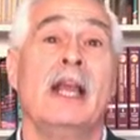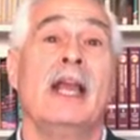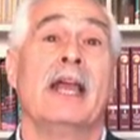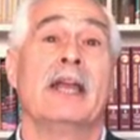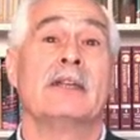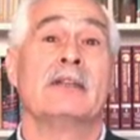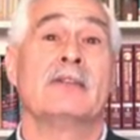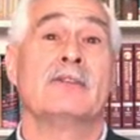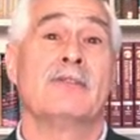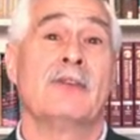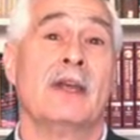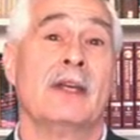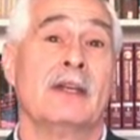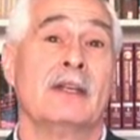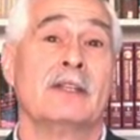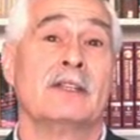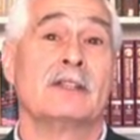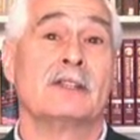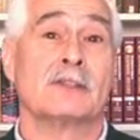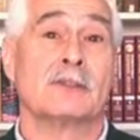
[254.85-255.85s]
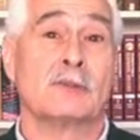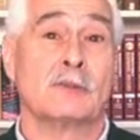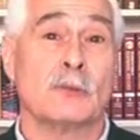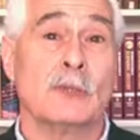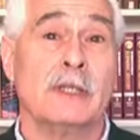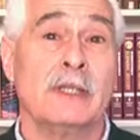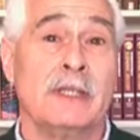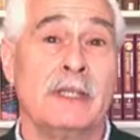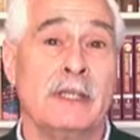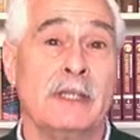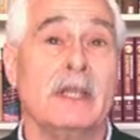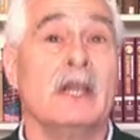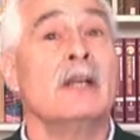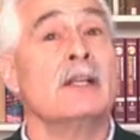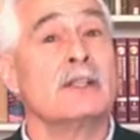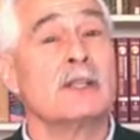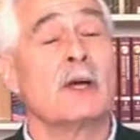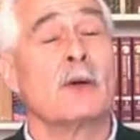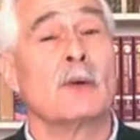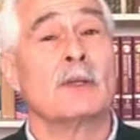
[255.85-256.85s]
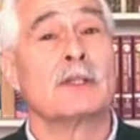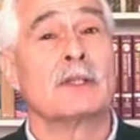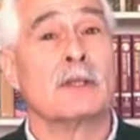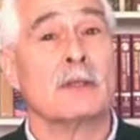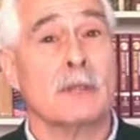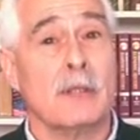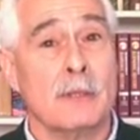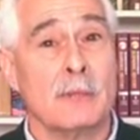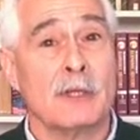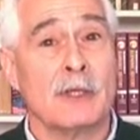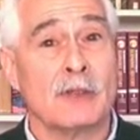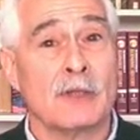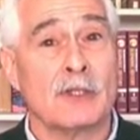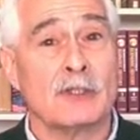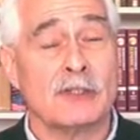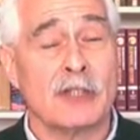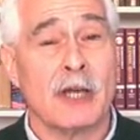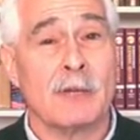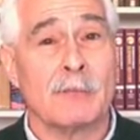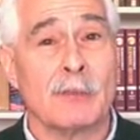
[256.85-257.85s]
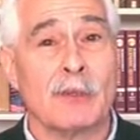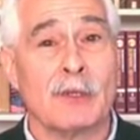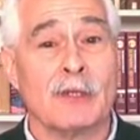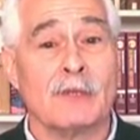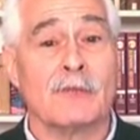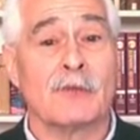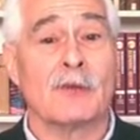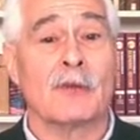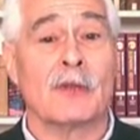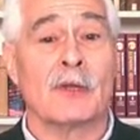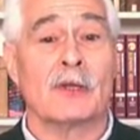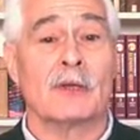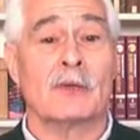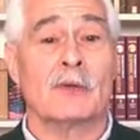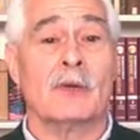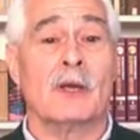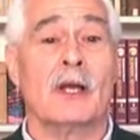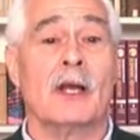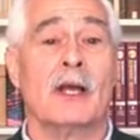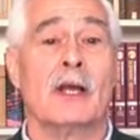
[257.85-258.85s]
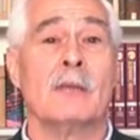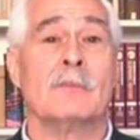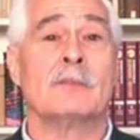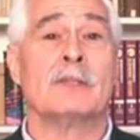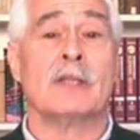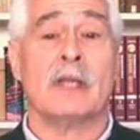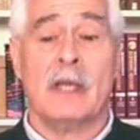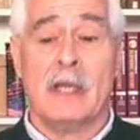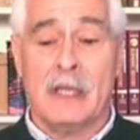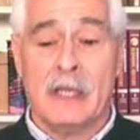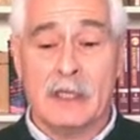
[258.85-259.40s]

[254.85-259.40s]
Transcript: and defendants agree so as to limit the jeopardy for their crimes,